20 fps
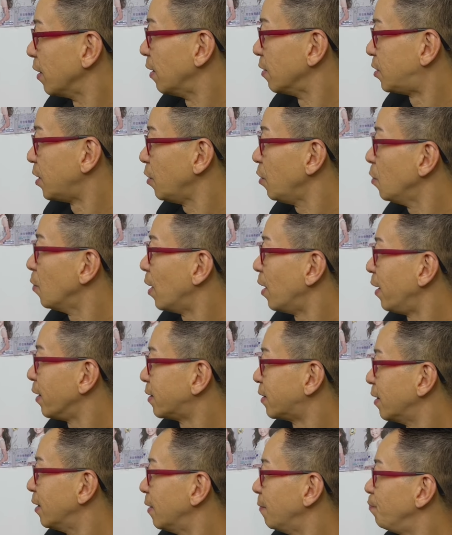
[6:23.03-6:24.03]
I'll tell you what,
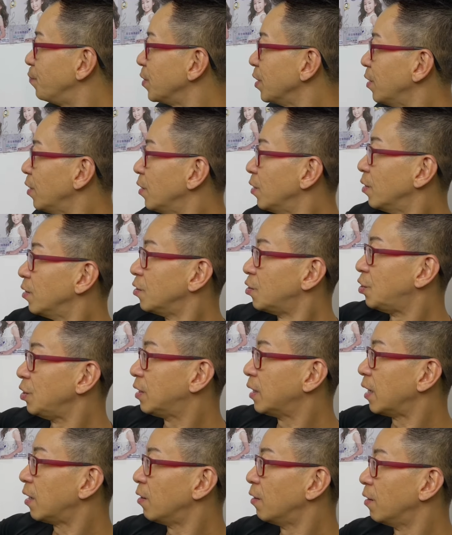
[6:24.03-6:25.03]
like, um, she
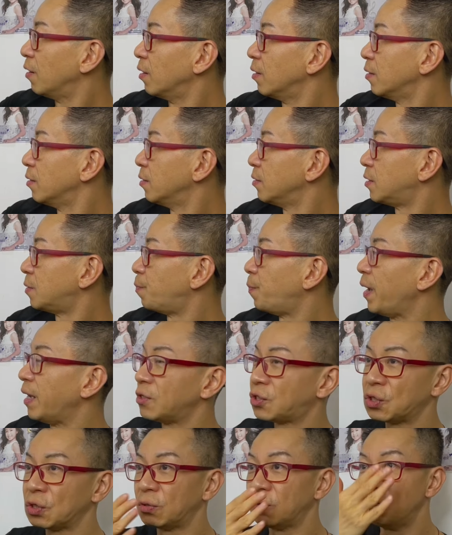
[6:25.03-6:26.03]
got her
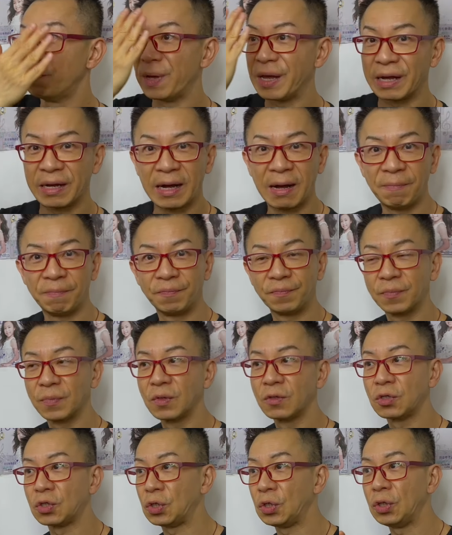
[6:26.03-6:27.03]
special makeup
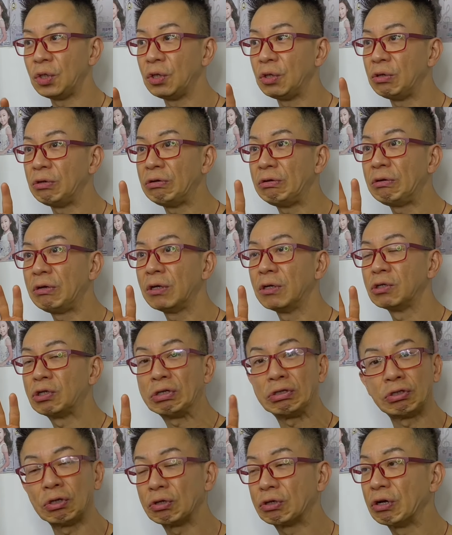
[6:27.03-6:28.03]
she
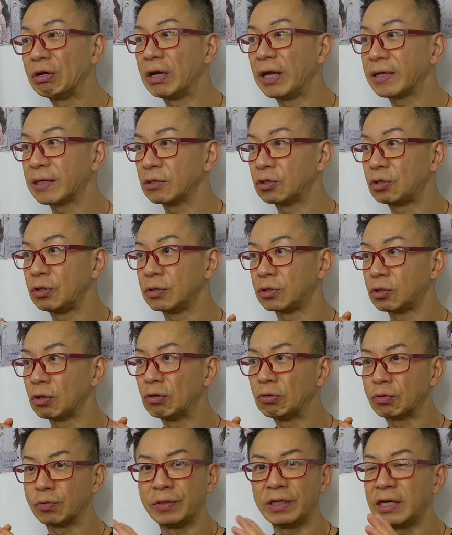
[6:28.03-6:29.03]
she's so good, like she's
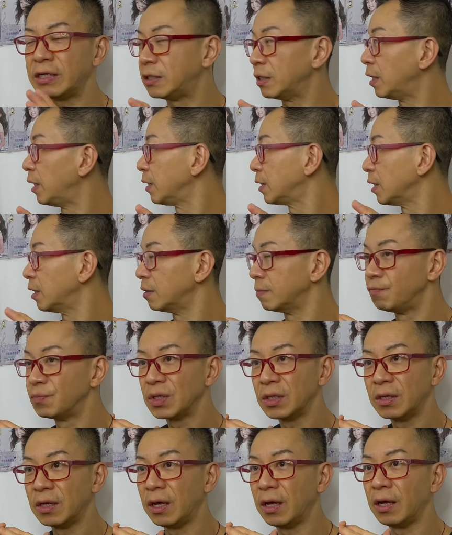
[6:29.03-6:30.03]
so creative, like uh,
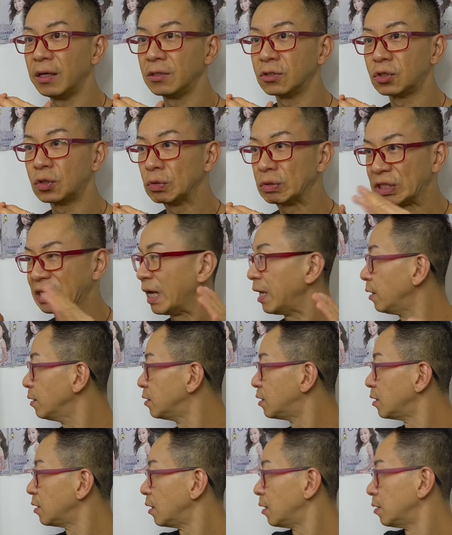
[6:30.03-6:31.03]
and so
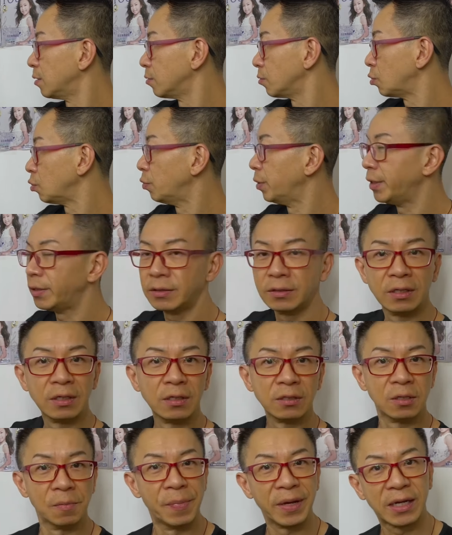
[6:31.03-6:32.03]
talented, uh, doing
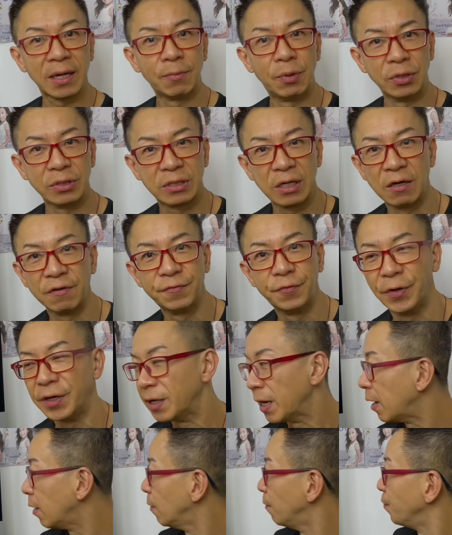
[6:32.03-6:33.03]
the makeup herself right
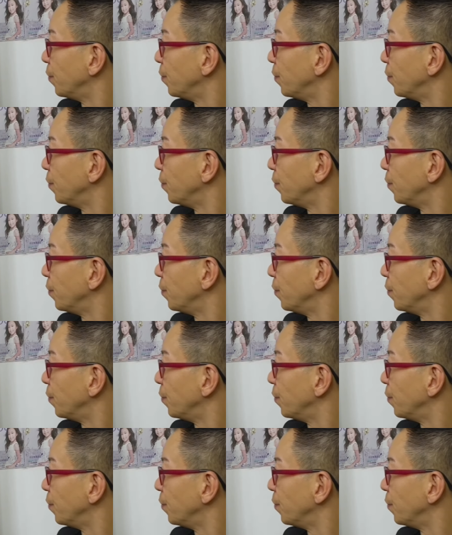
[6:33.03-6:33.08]
now,